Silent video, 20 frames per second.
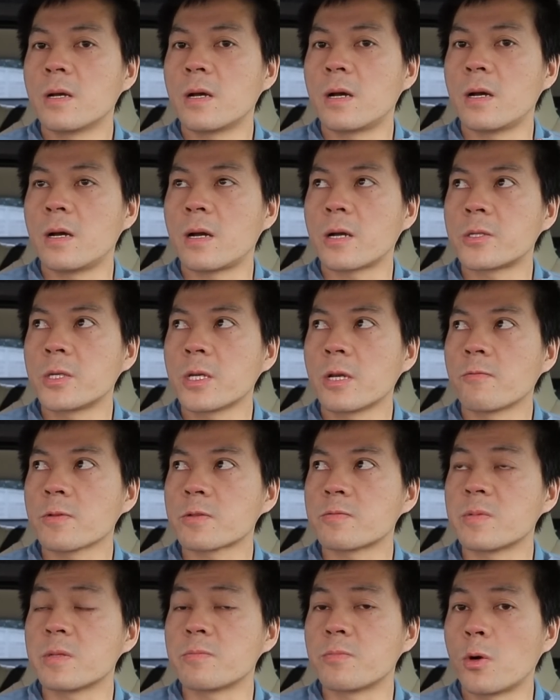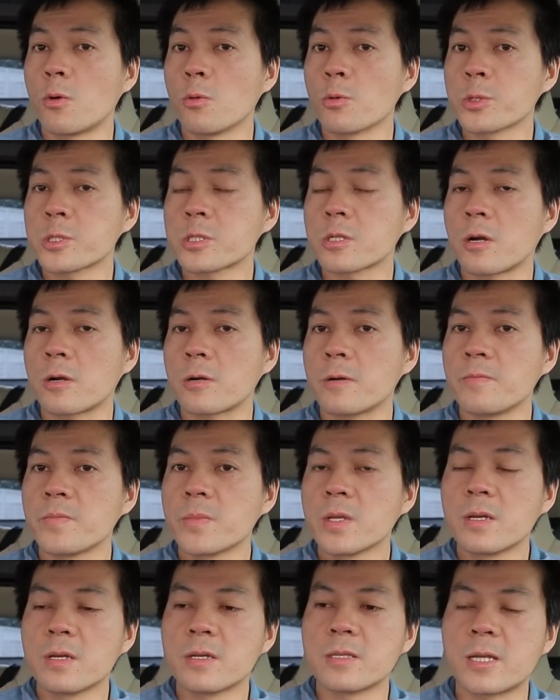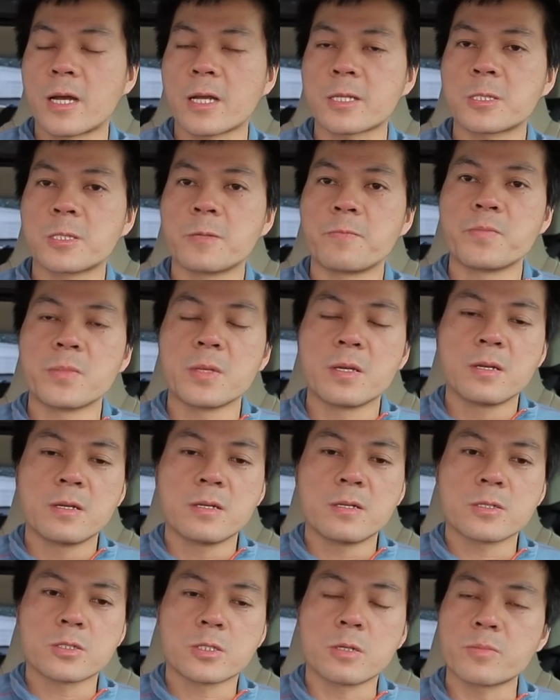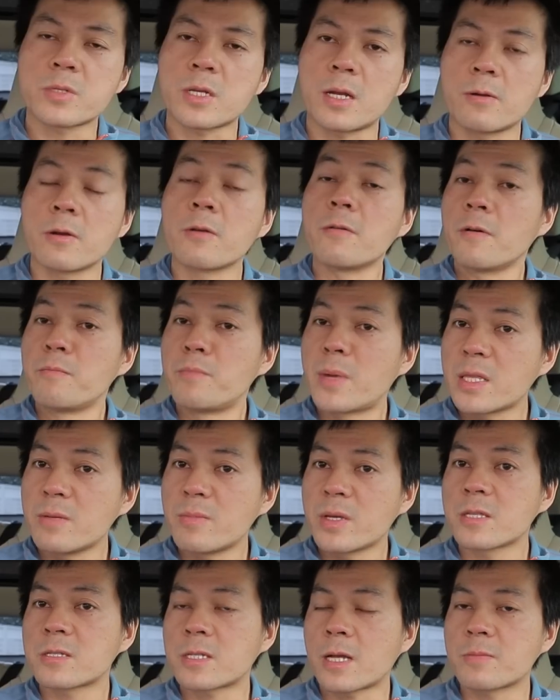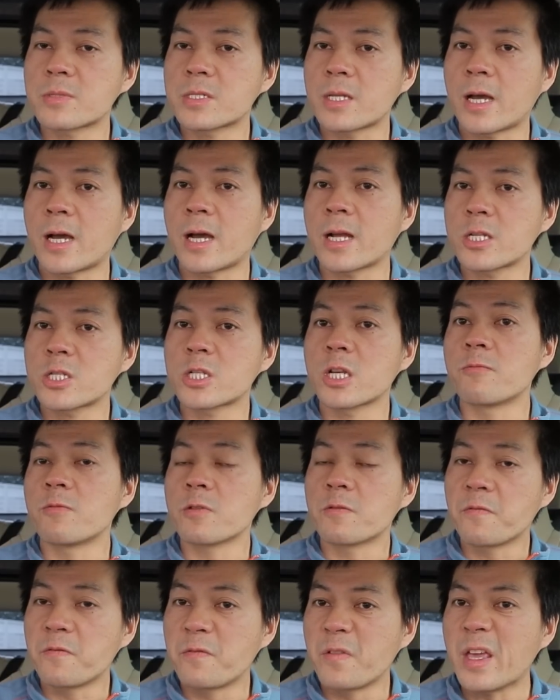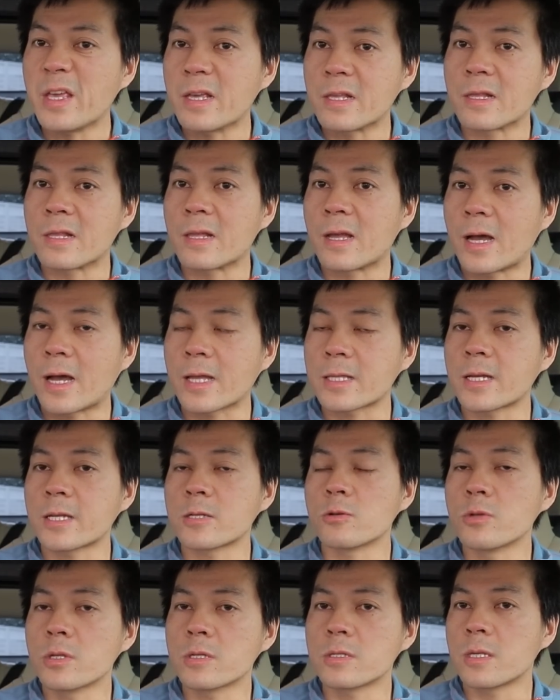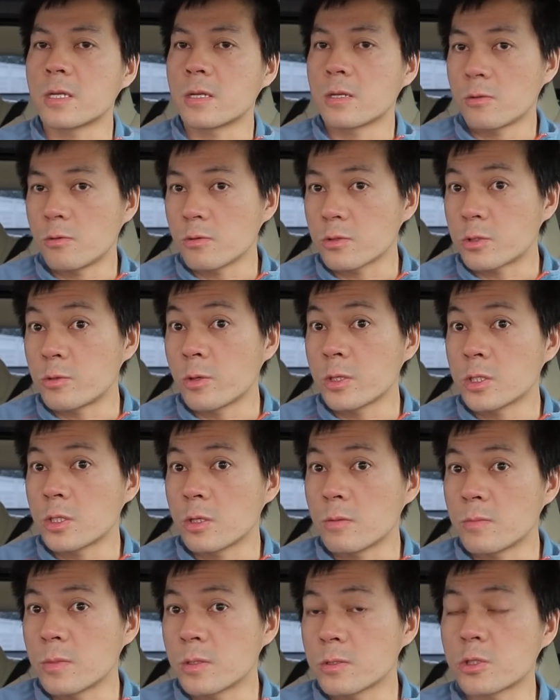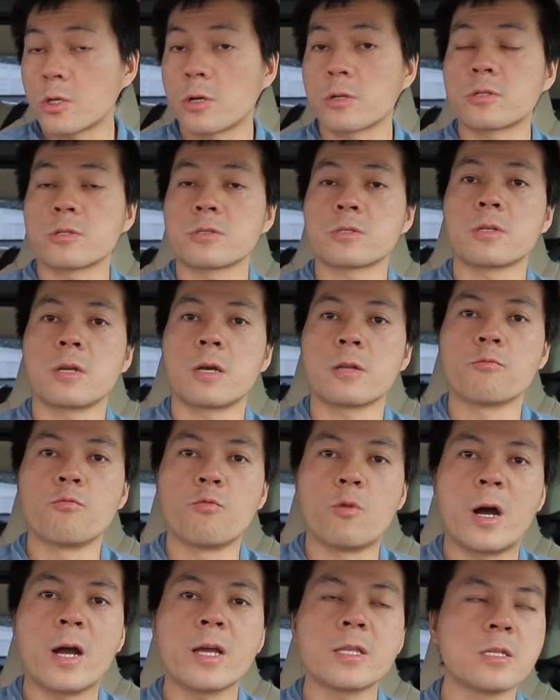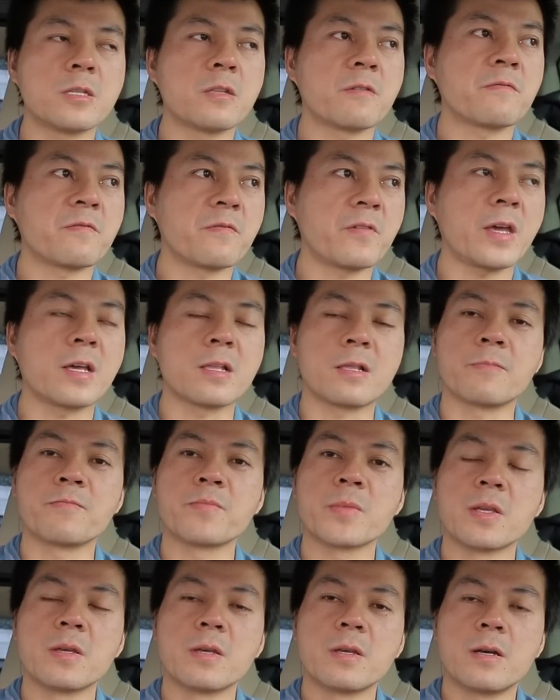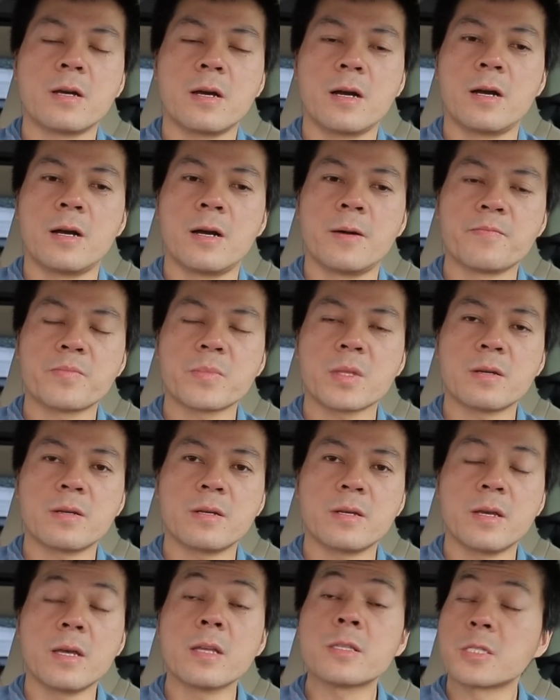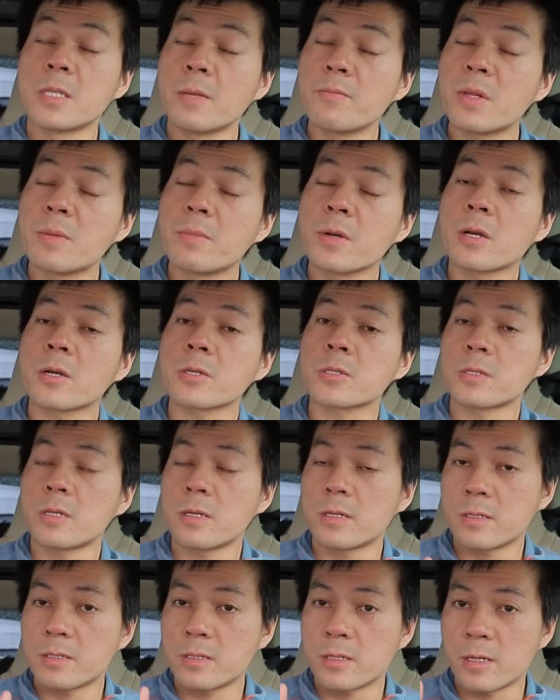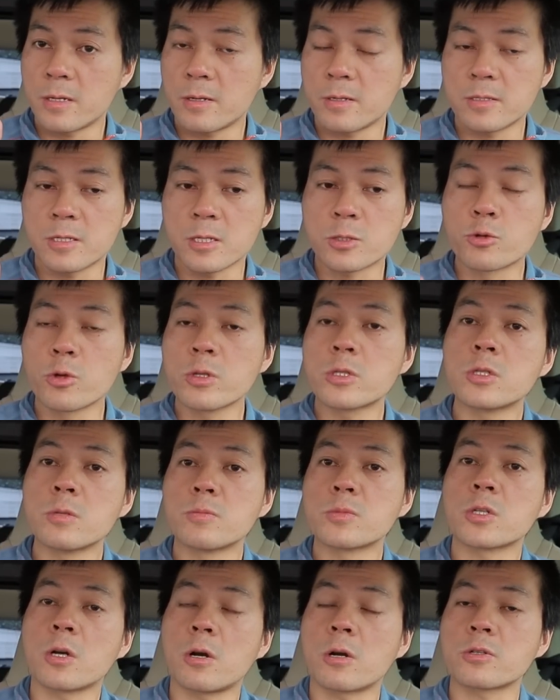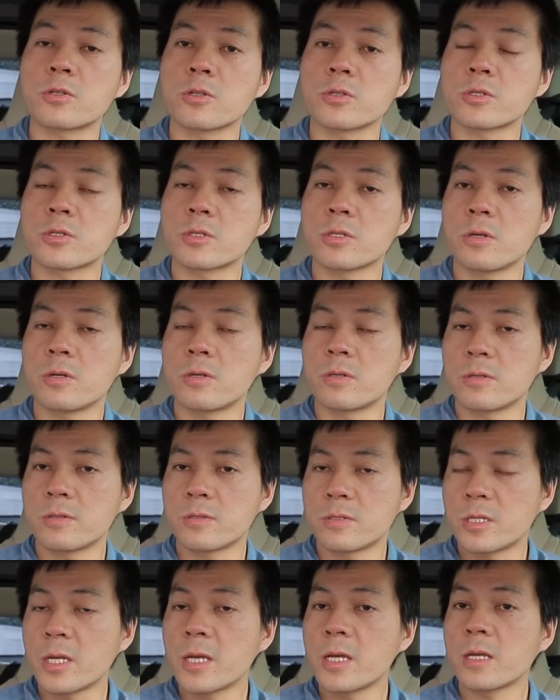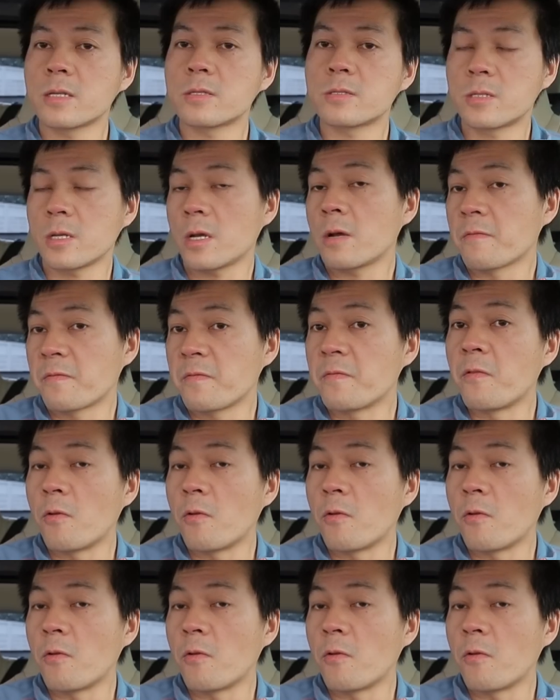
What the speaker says: I think it was with Polestar, that sometimes, many times the handshake would fail at Ioniq or tritium chargers. And why did it fail? It's simply because the tritium chargers, they are